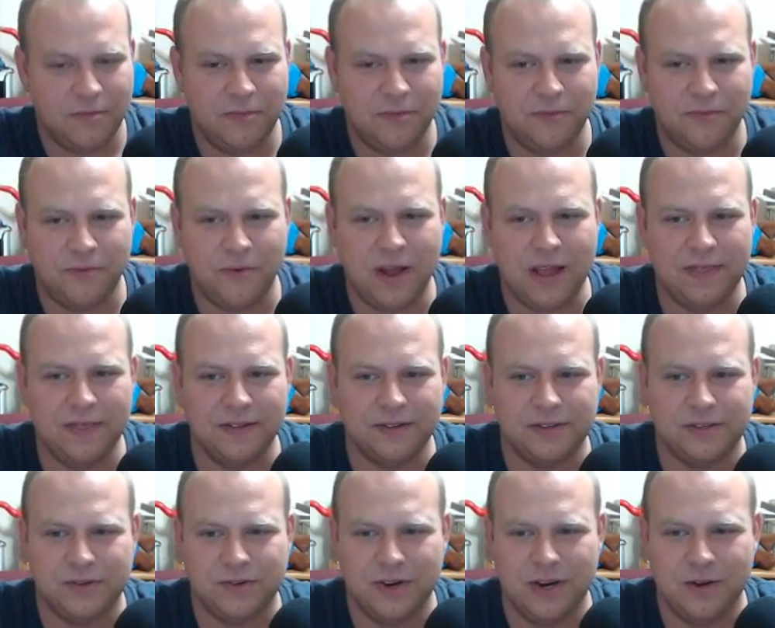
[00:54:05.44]
When the
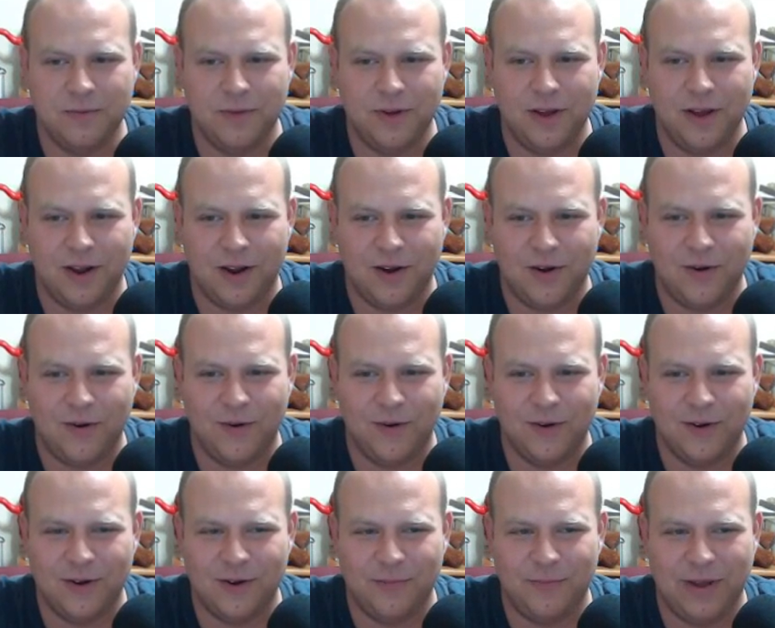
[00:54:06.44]
stream, a
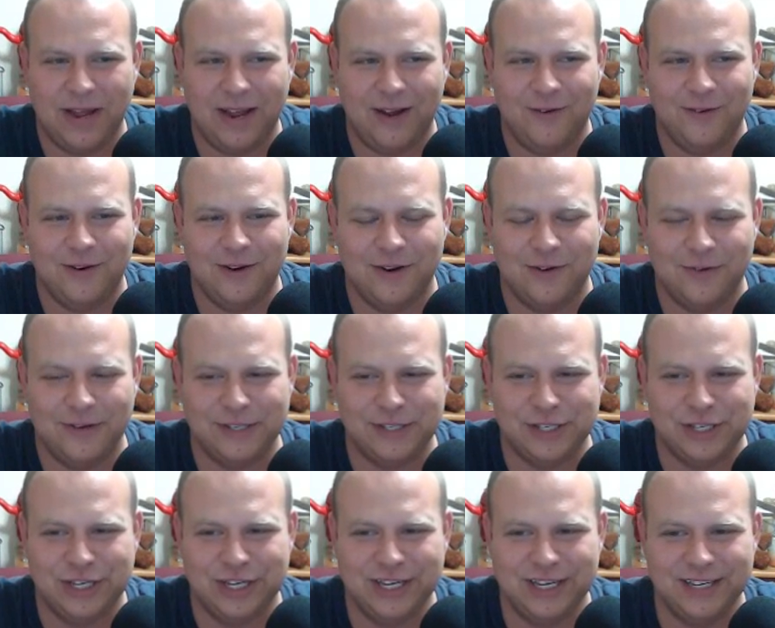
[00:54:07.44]
quarter pounder with
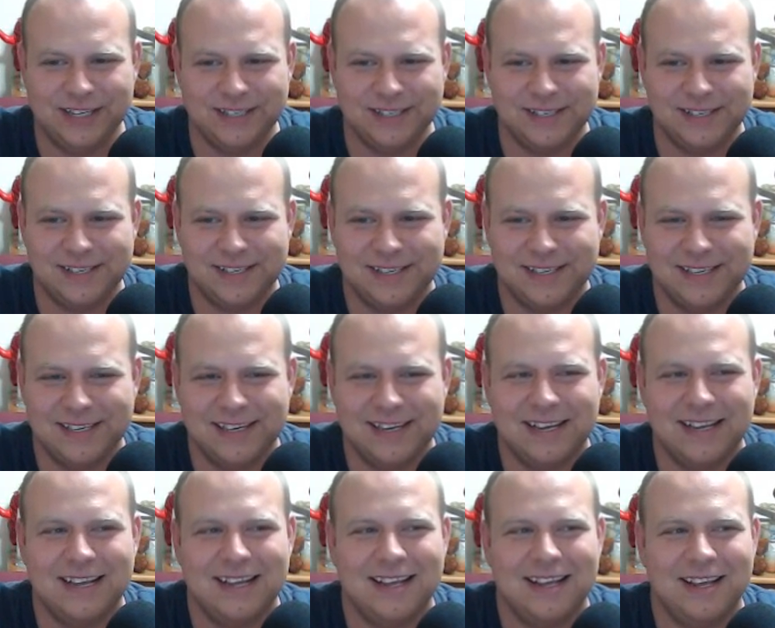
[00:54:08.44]
cheese.
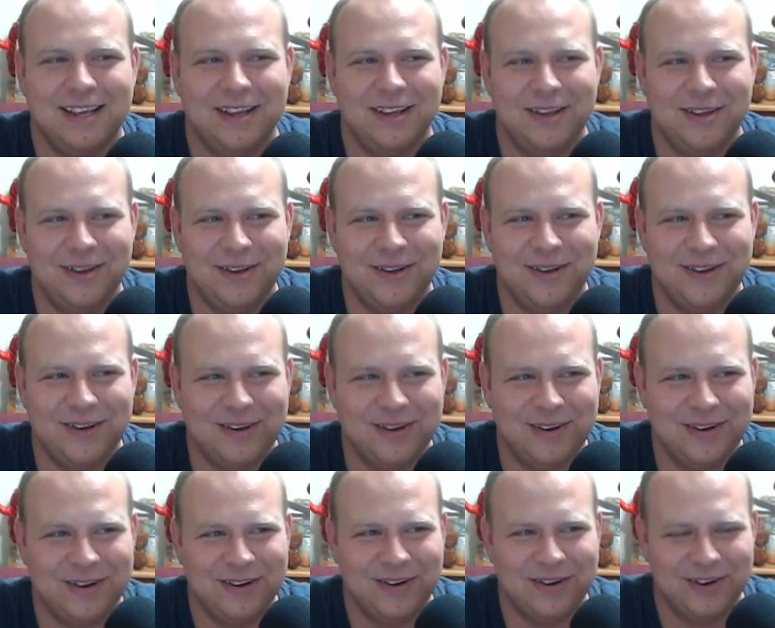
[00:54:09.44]

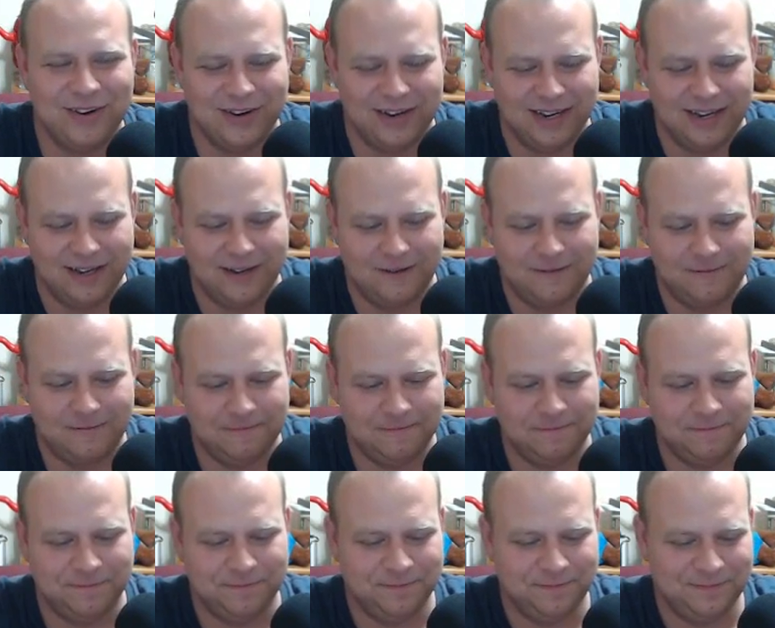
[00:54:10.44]
Ew.
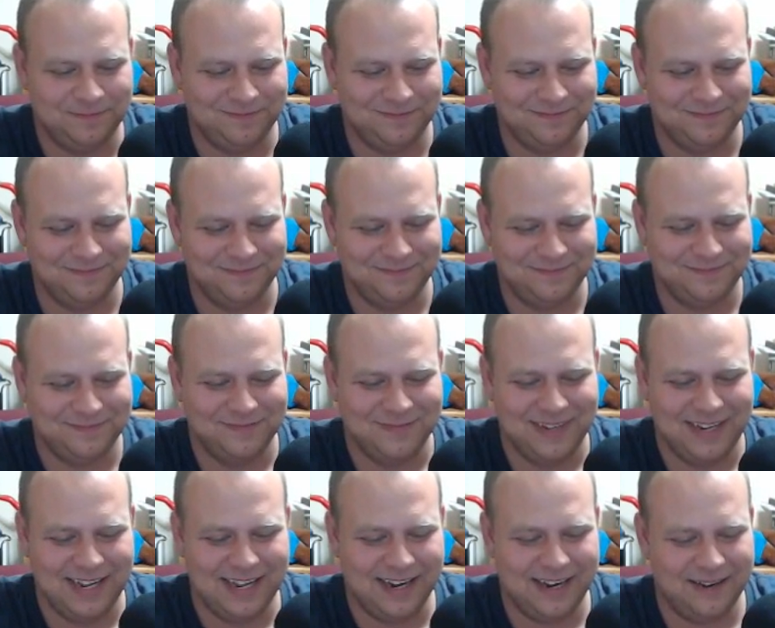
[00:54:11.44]

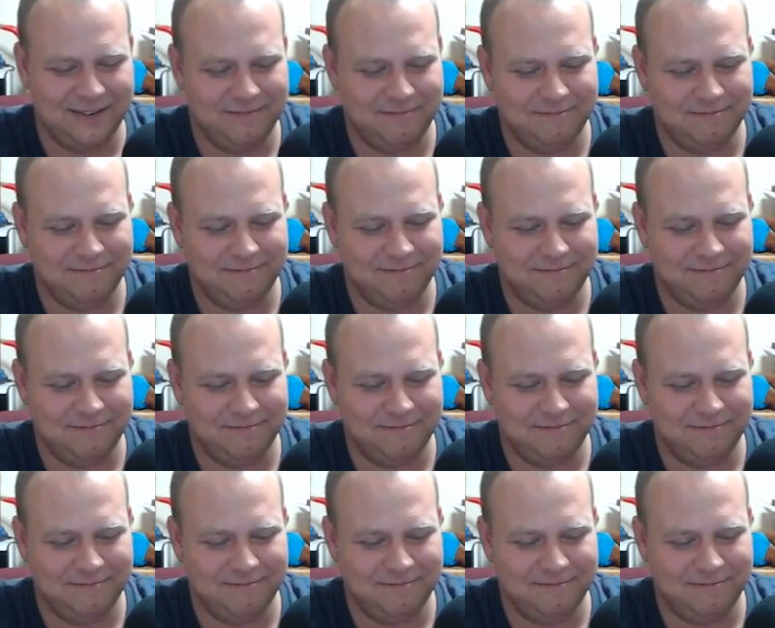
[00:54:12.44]
Get it?